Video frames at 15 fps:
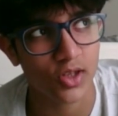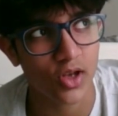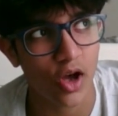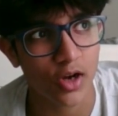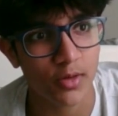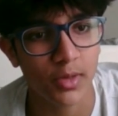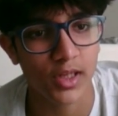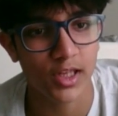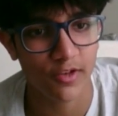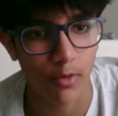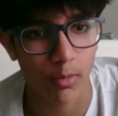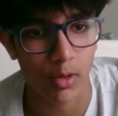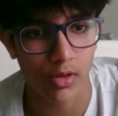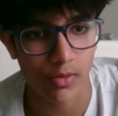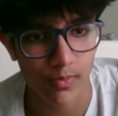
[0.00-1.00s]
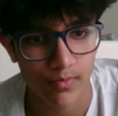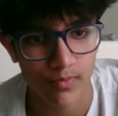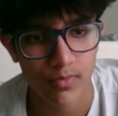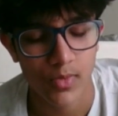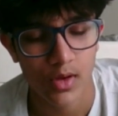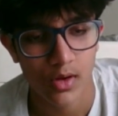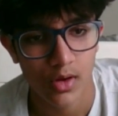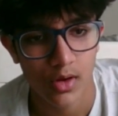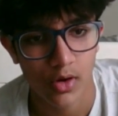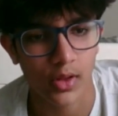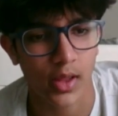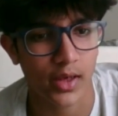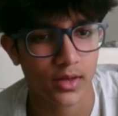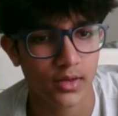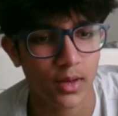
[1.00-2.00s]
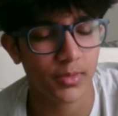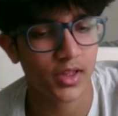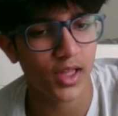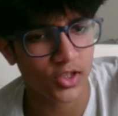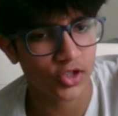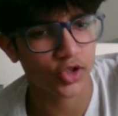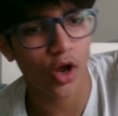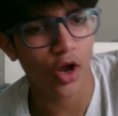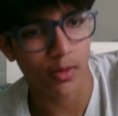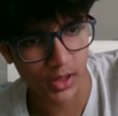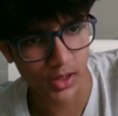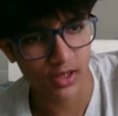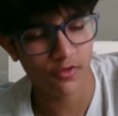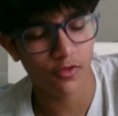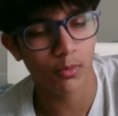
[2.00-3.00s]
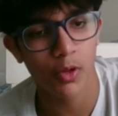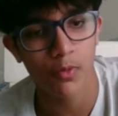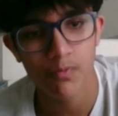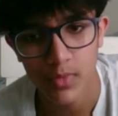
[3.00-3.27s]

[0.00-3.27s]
unbelievable. Or like something that's not believable.